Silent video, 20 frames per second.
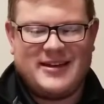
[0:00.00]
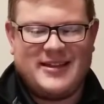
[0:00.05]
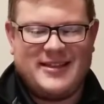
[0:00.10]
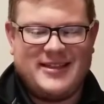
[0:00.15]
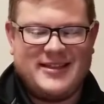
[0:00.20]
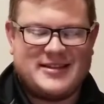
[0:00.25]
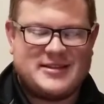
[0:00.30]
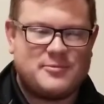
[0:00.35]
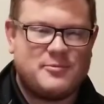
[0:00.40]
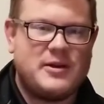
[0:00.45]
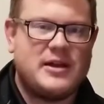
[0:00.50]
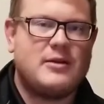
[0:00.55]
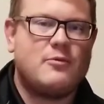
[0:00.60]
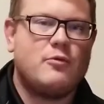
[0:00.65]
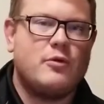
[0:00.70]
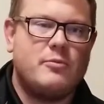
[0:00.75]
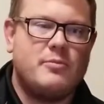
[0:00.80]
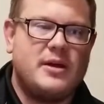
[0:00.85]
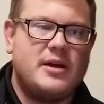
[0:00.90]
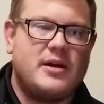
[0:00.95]
This
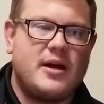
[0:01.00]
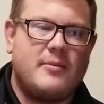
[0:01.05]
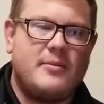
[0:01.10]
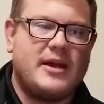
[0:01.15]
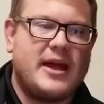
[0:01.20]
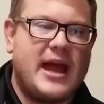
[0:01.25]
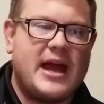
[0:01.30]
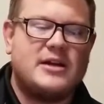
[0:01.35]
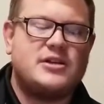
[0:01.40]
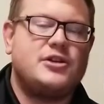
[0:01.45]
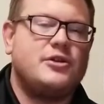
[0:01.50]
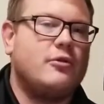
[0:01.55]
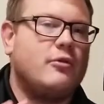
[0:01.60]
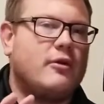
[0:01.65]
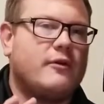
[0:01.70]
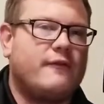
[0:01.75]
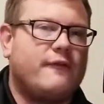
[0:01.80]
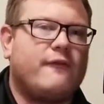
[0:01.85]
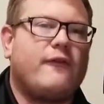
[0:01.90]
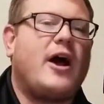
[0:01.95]
week we'll be coming at you
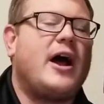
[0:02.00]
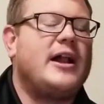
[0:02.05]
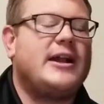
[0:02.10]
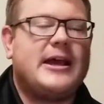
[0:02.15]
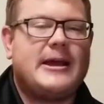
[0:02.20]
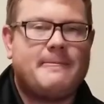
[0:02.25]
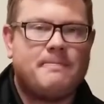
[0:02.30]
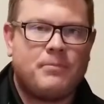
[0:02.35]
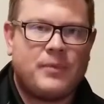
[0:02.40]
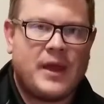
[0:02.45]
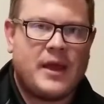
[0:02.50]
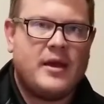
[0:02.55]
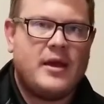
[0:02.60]
on Friday